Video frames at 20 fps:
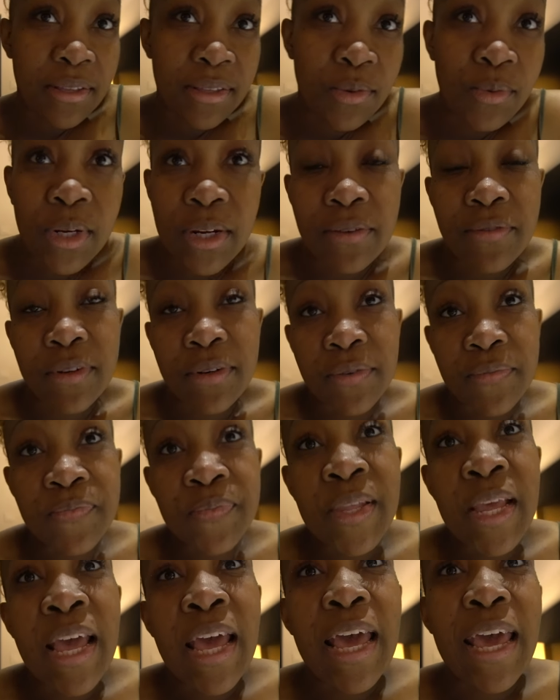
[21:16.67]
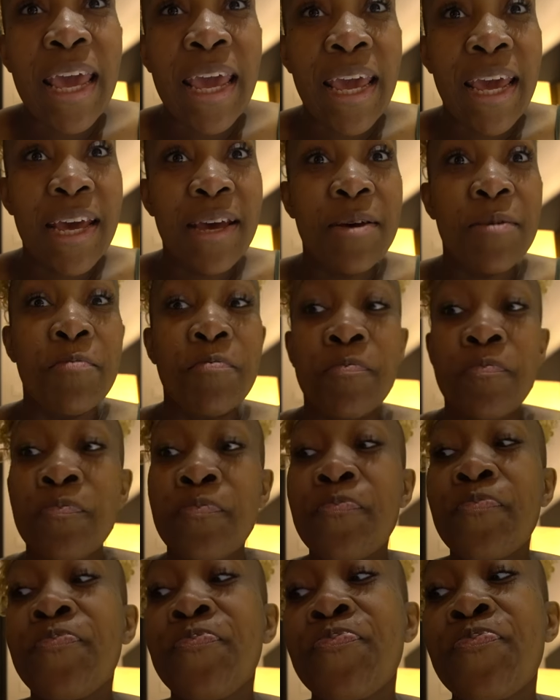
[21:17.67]
whatever. And
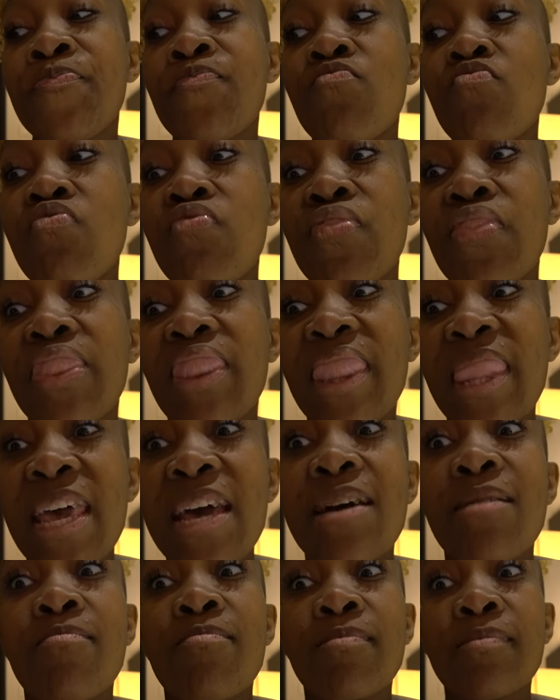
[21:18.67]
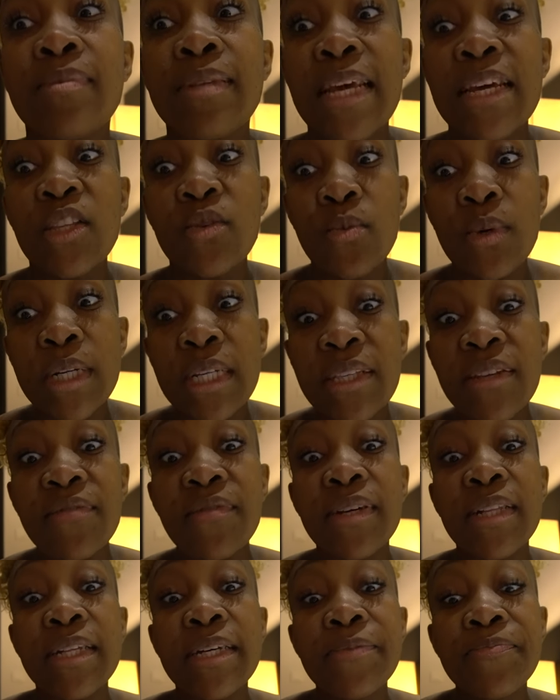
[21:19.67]
yeah, next one is a
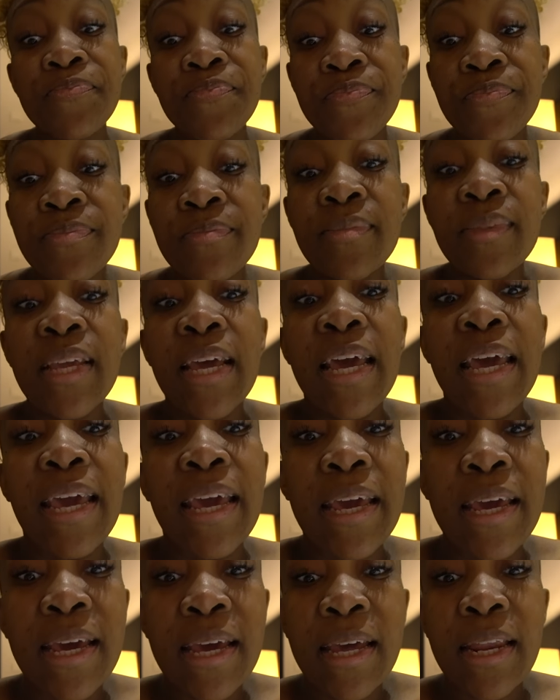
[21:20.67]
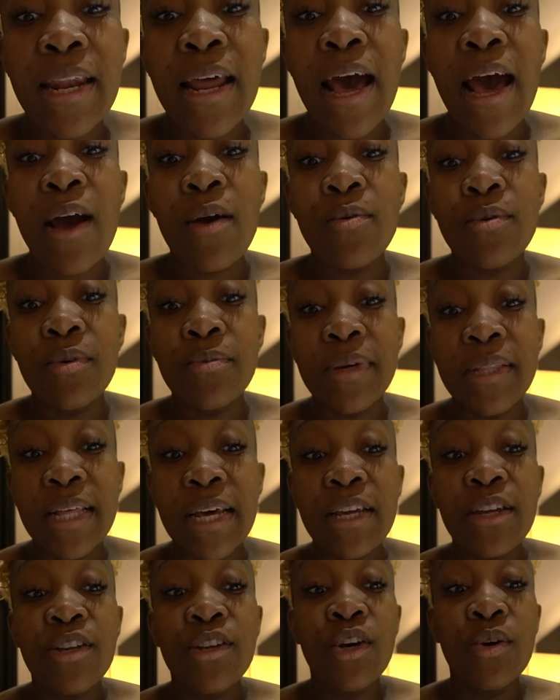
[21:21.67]
villa. And I will be
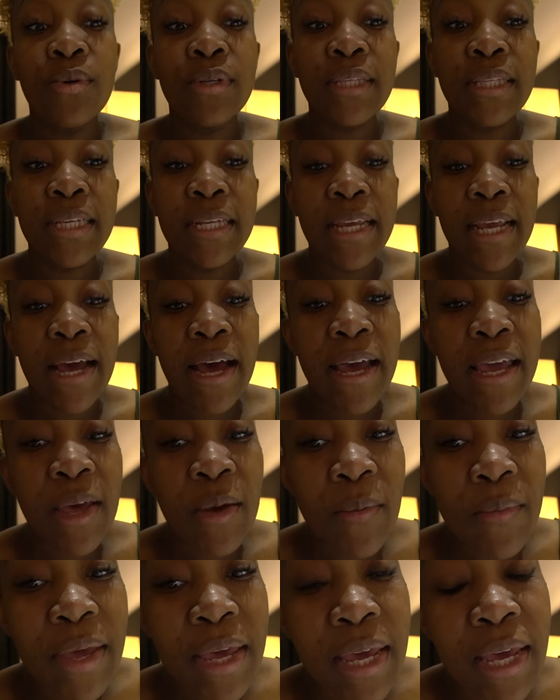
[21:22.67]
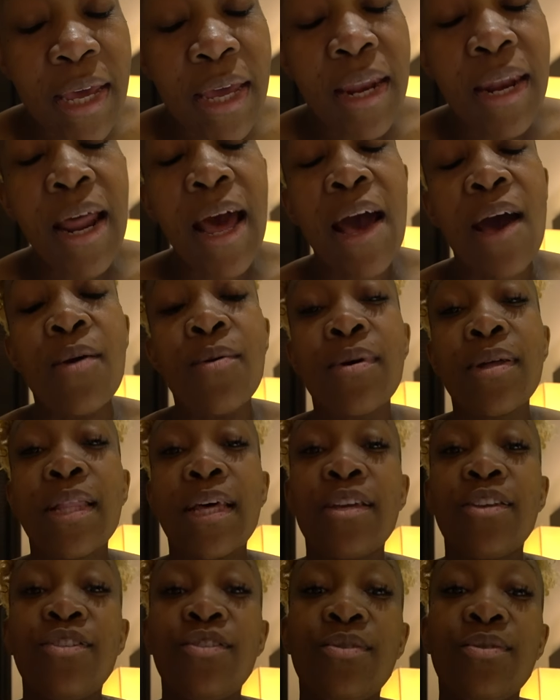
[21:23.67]
letting you know what city I am in. I will
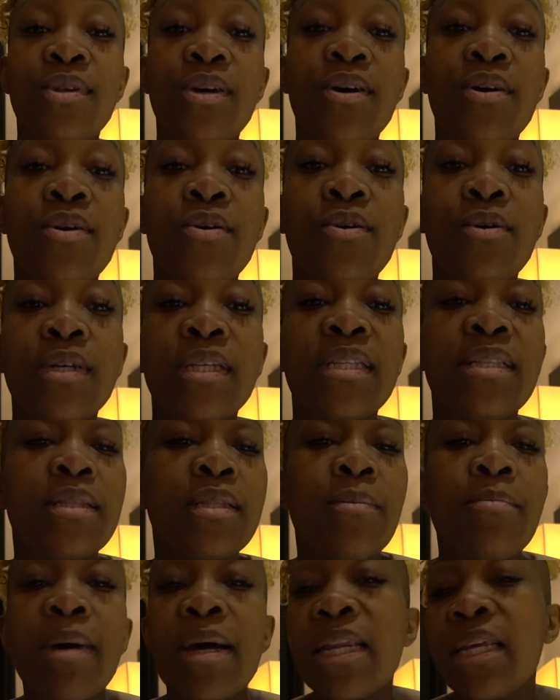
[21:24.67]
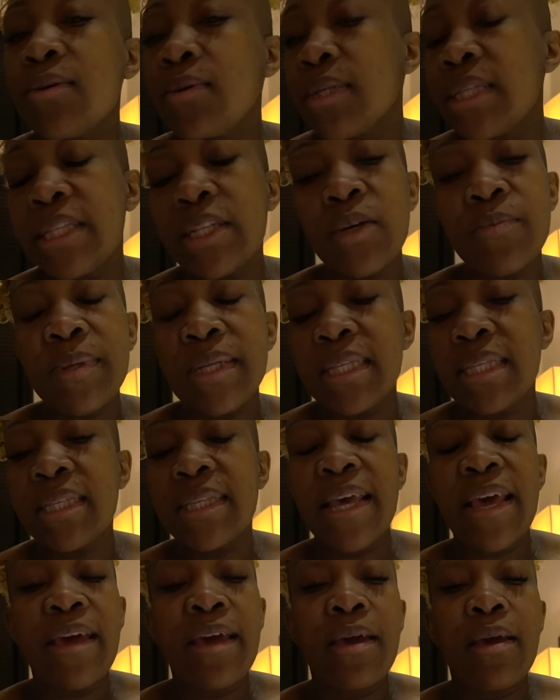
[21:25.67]
let you know. The money will still be the
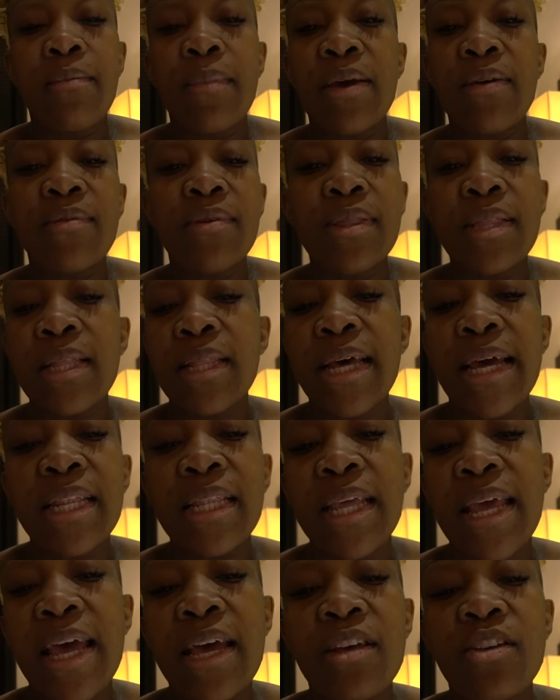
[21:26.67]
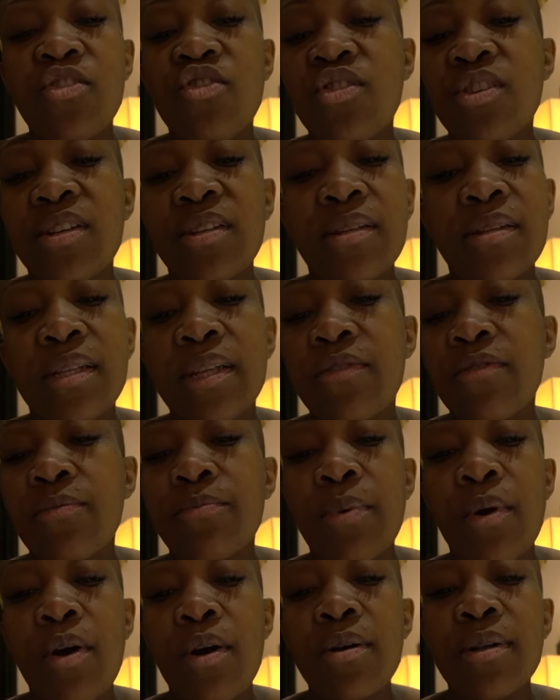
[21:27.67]
same. Everything like that. It's just a
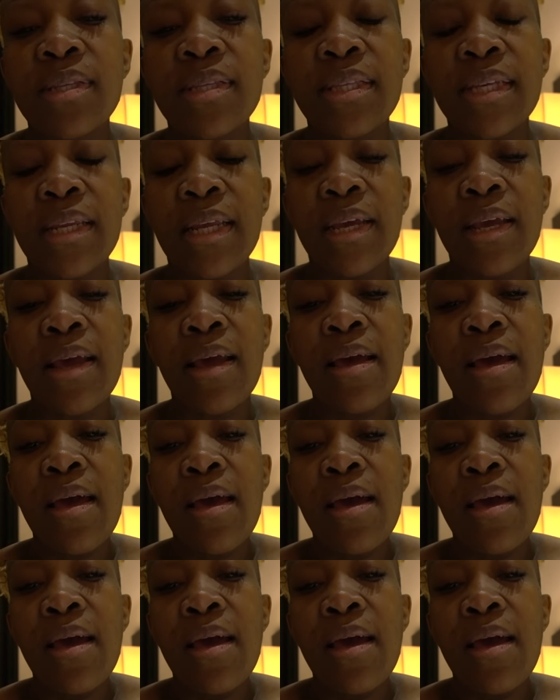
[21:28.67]
different part of the city.